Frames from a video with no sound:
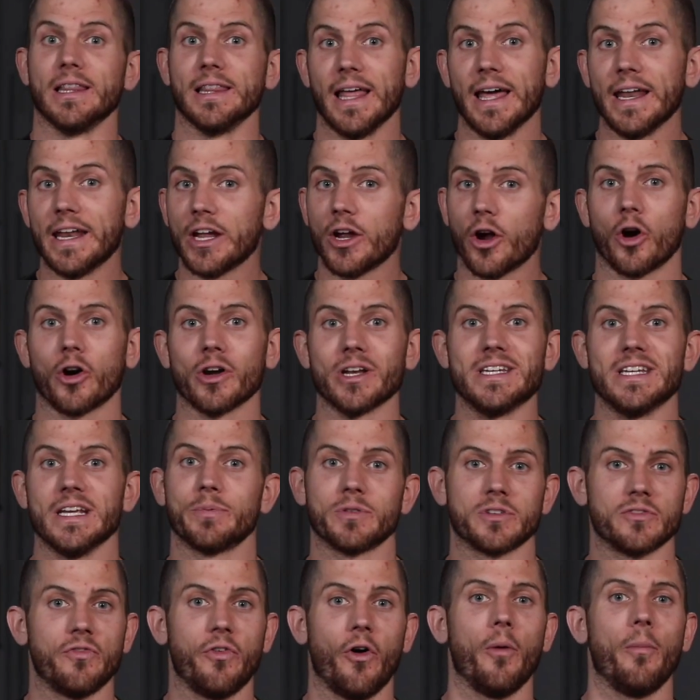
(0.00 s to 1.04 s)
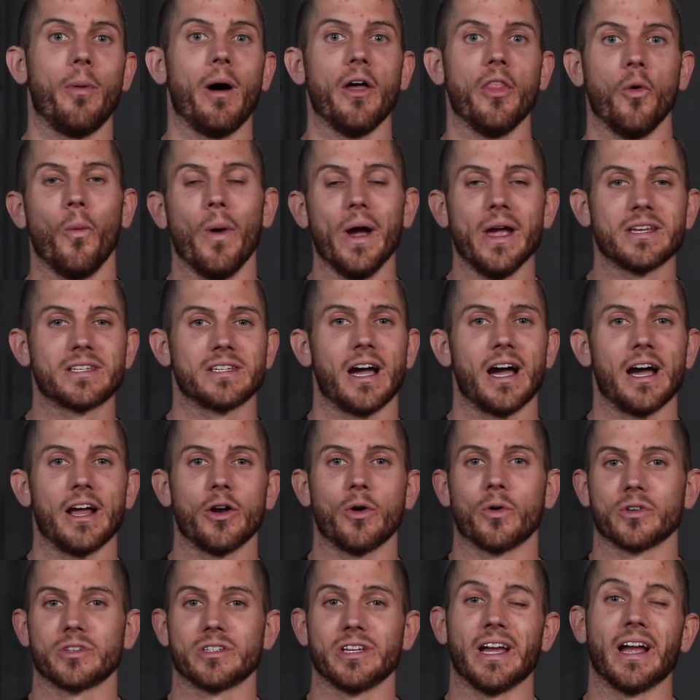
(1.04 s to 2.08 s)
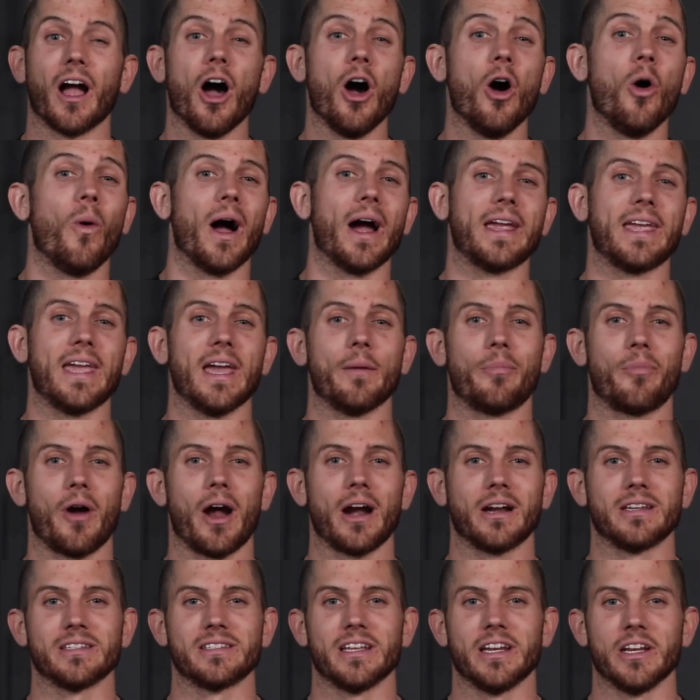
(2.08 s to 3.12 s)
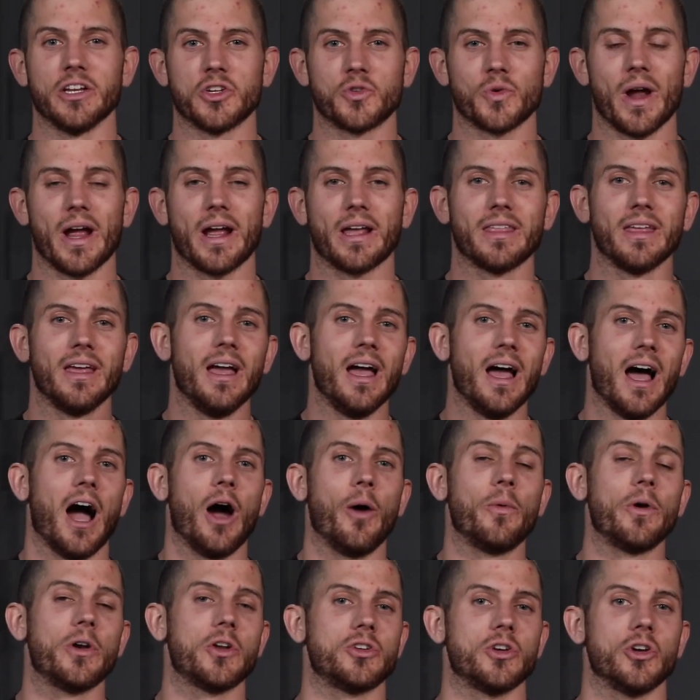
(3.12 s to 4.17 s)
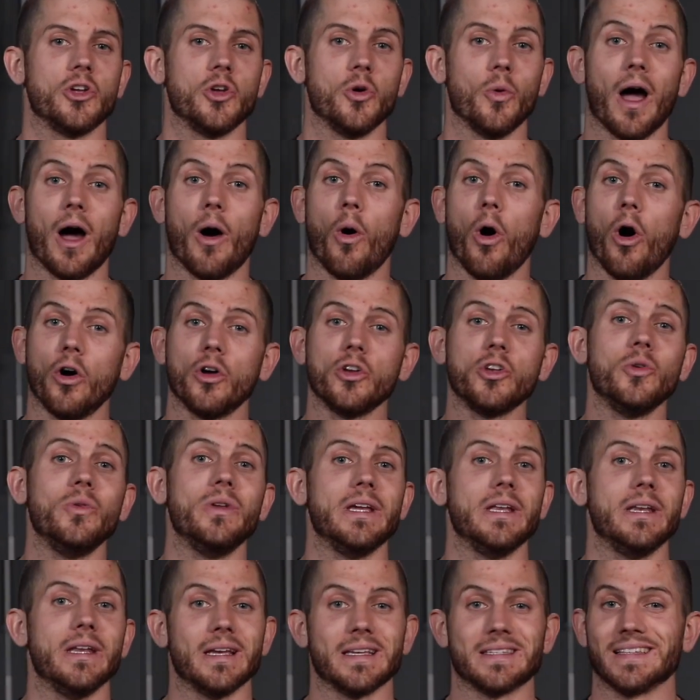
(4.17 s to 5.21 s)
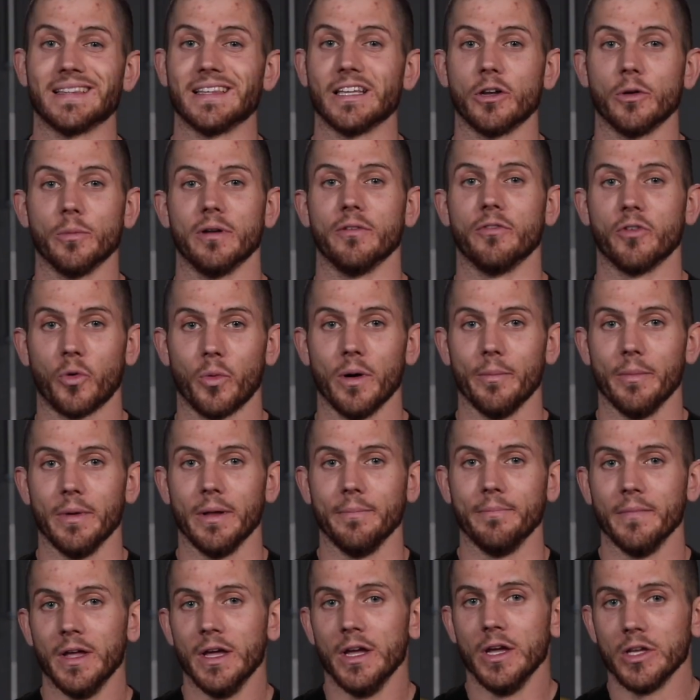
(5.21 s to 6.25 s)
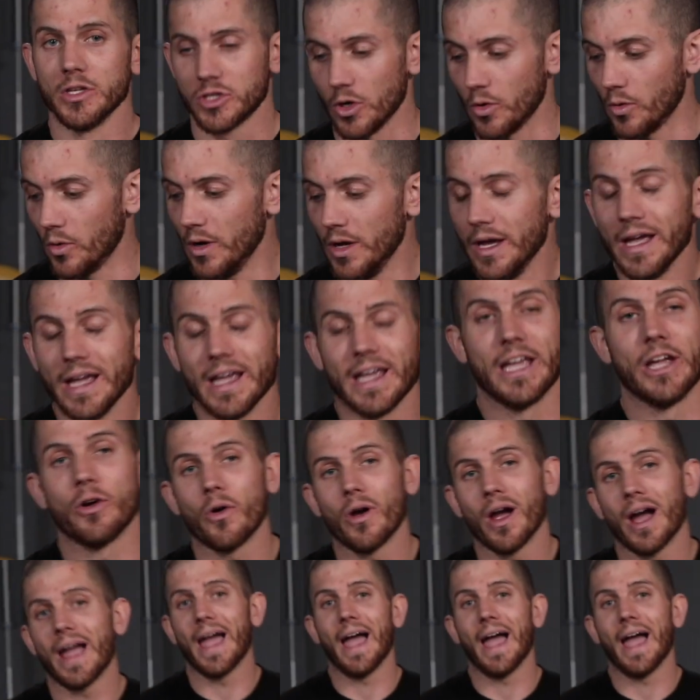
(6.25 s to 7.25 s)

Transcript: letting our dips fall by the wayside or saying, oh, I can't practice any strength, I wanna show you how all you need is a little bit of equipment. So here I